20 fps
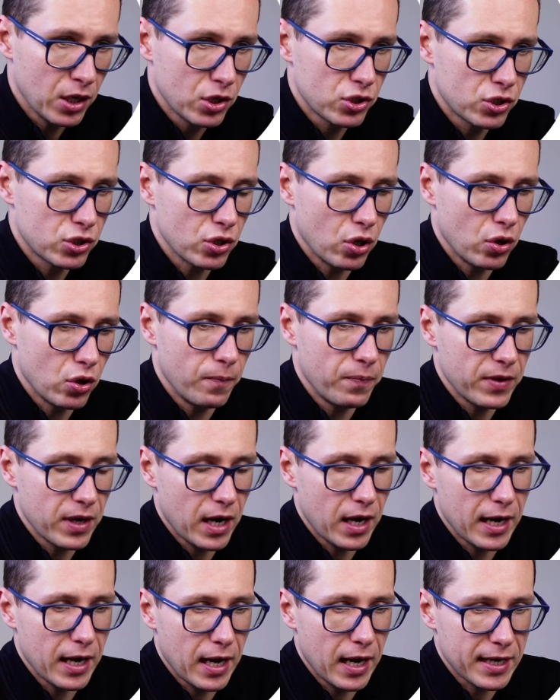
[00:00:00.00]
So
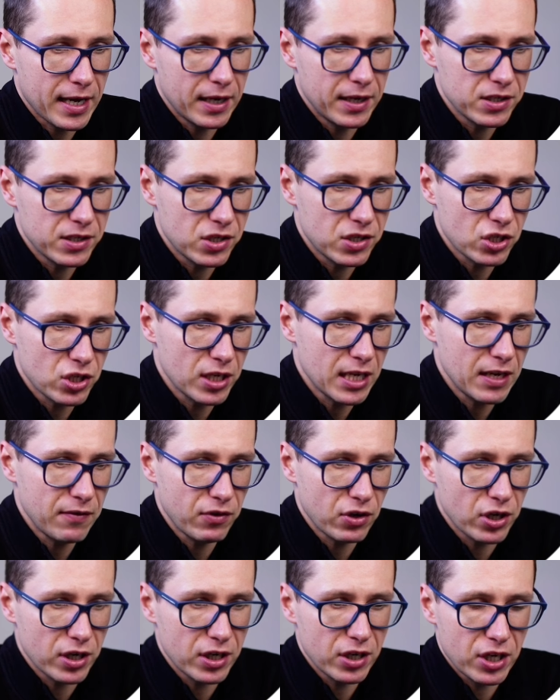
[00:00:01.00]
again, this is gonna give
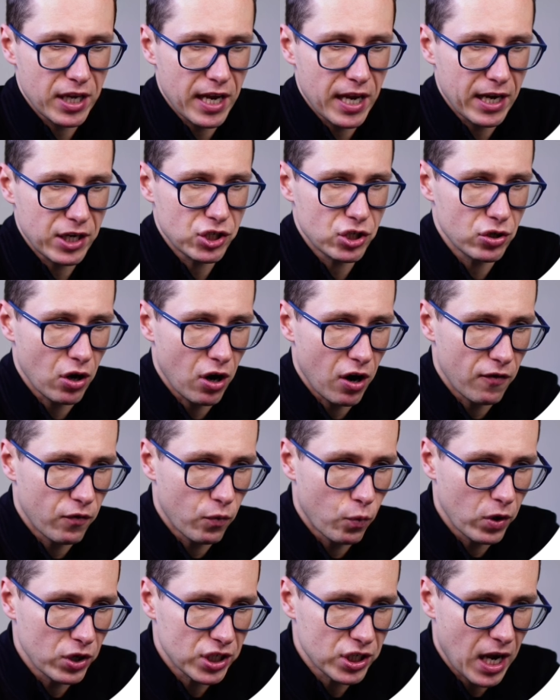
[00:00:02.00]
you a good indication
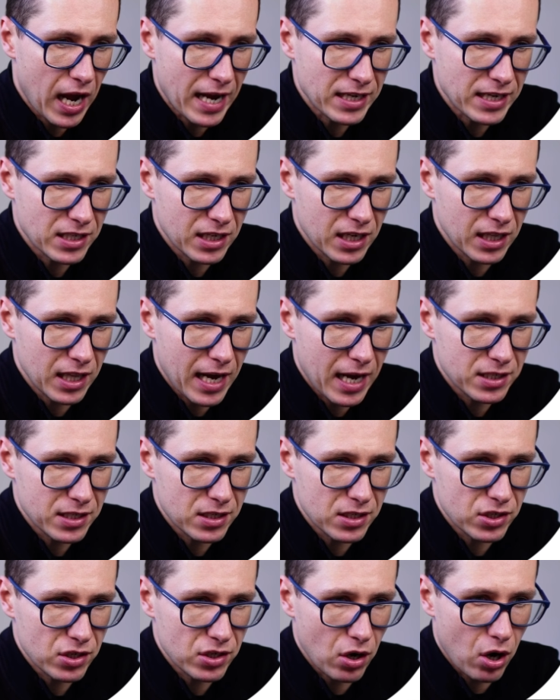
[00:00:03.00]
of which asset
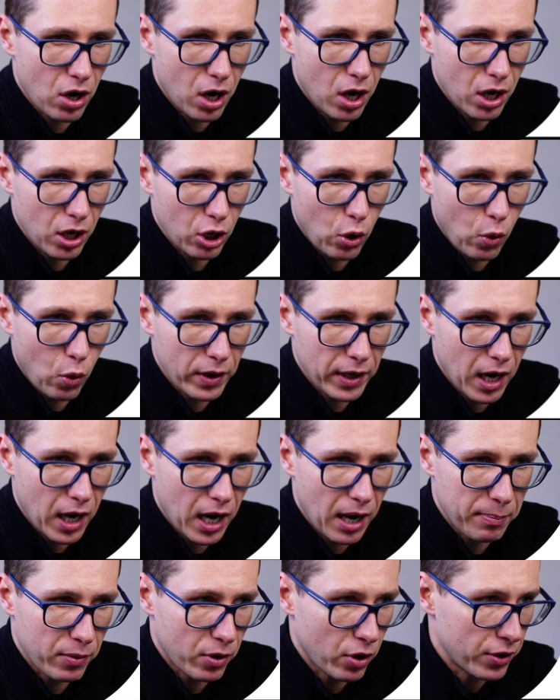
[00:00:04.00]
classes are going
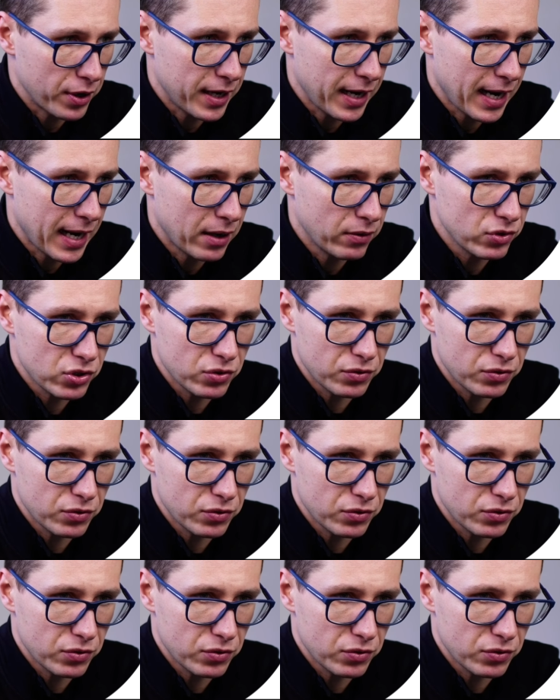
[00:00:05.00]
up or down.